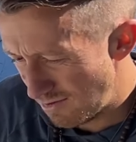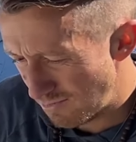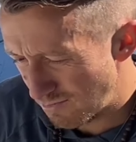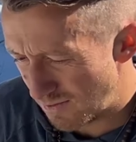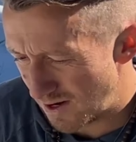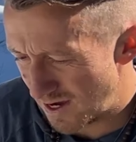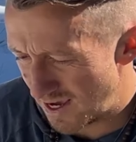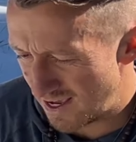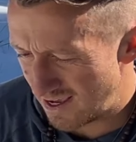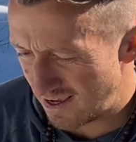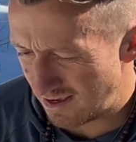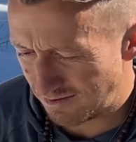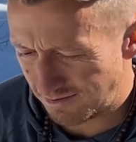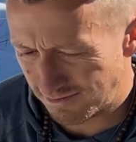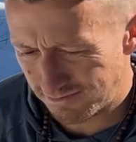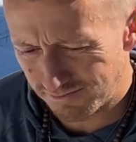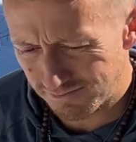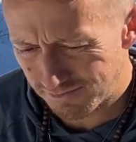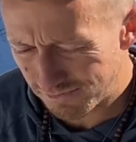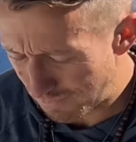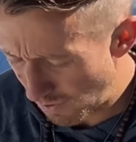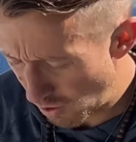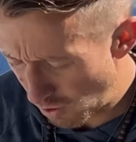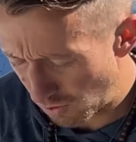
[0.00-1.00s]
my
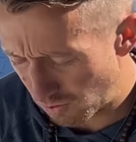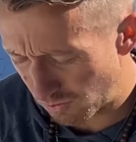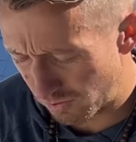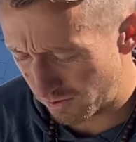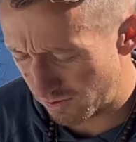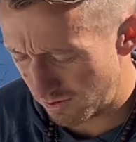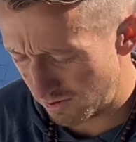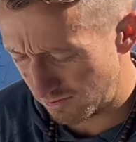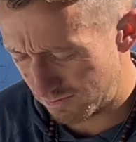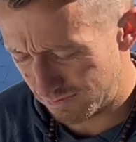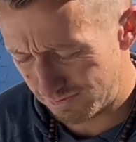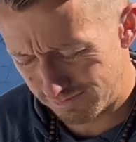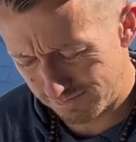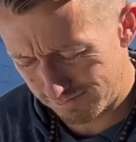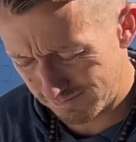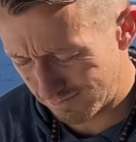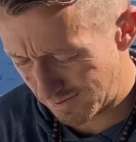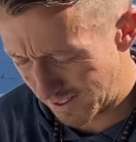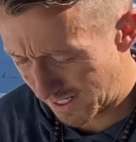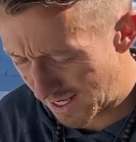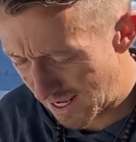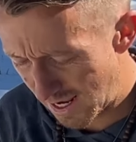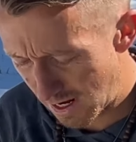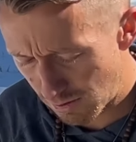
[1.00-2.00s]
phone or
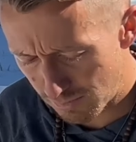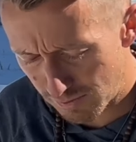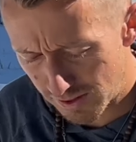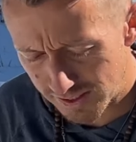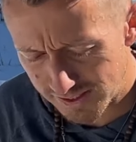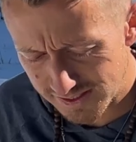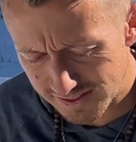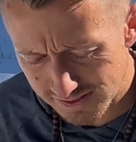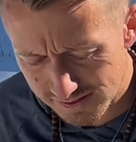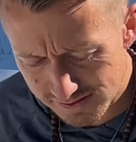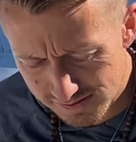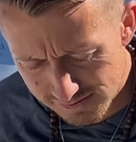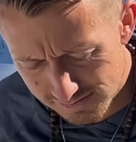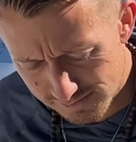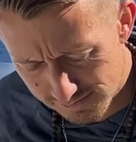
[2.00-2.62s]
the cameras.